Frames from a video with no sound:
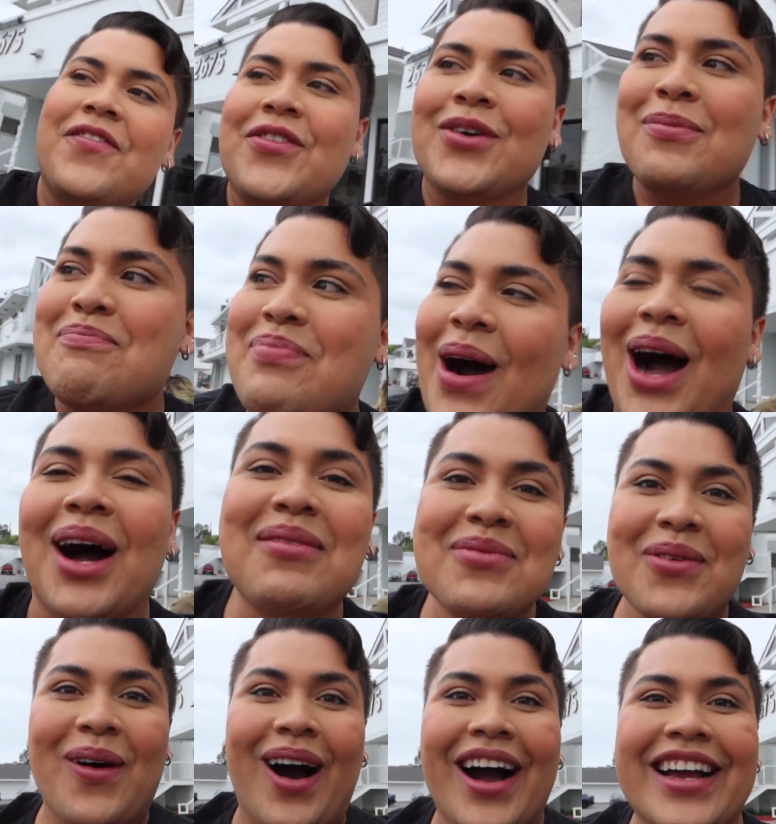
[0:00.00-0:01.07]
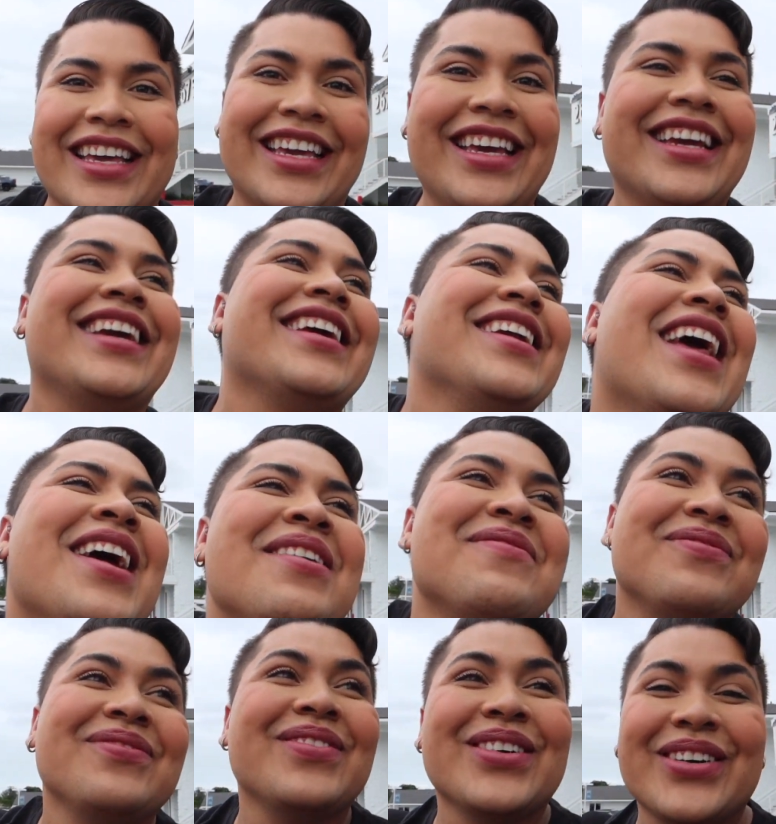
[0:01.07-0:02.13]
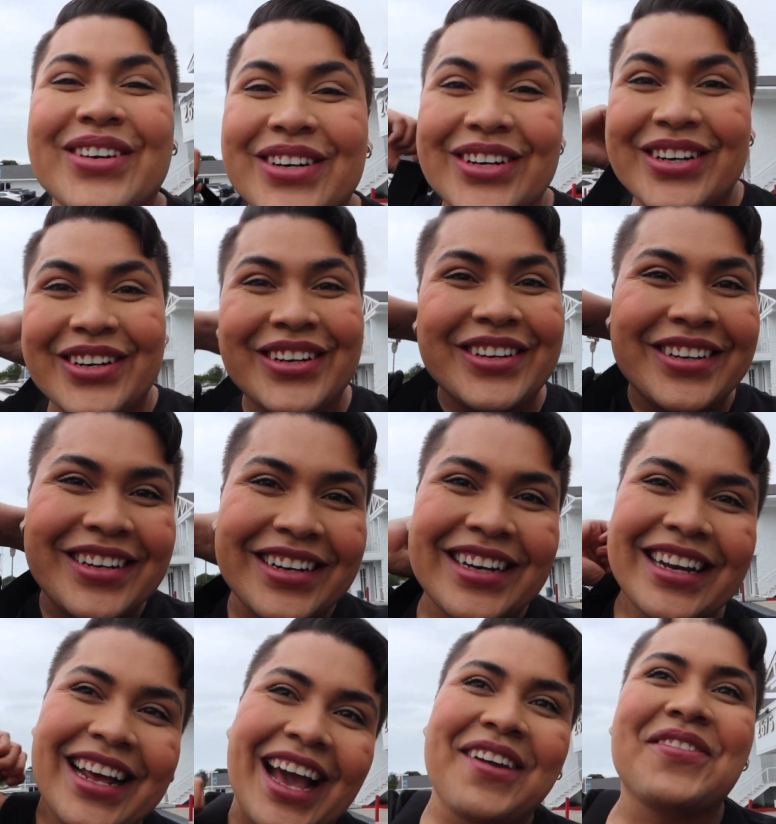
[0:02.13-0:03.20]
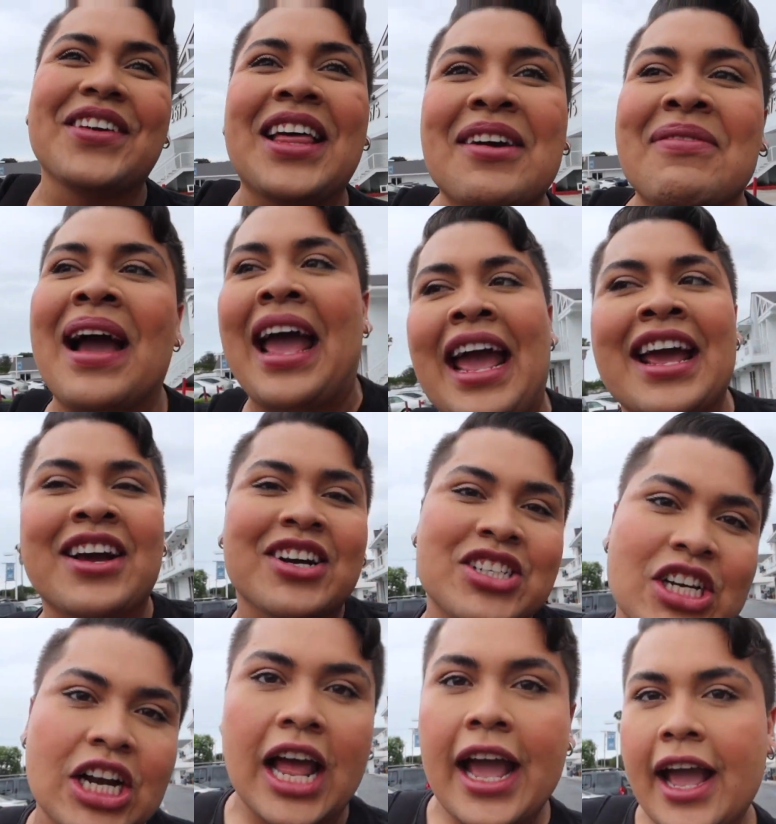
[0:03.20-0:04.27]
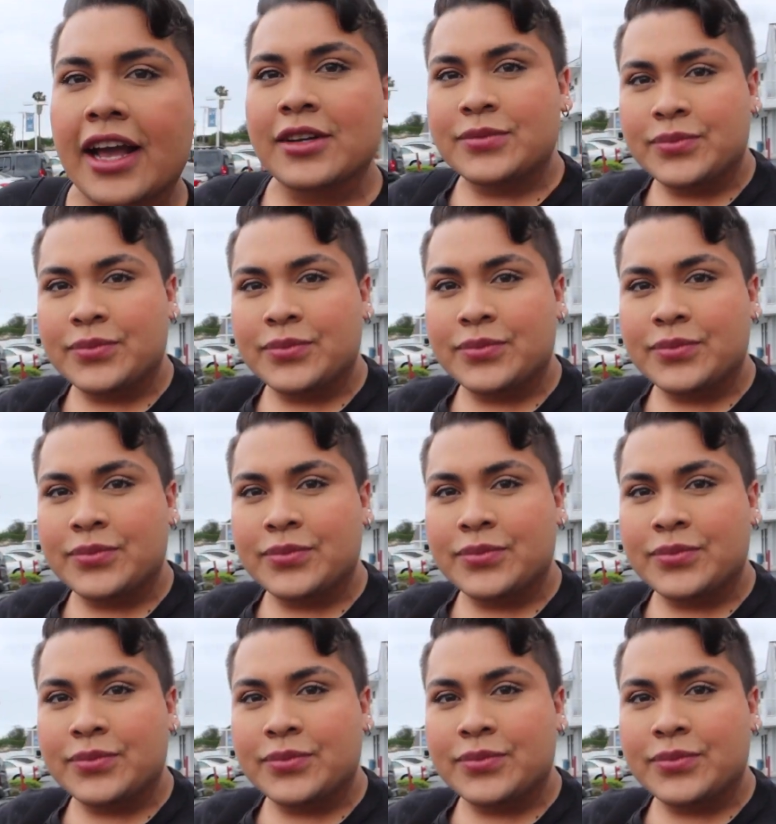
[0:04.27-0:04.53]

feel bomb walking. Mood, I feel like my ankles are like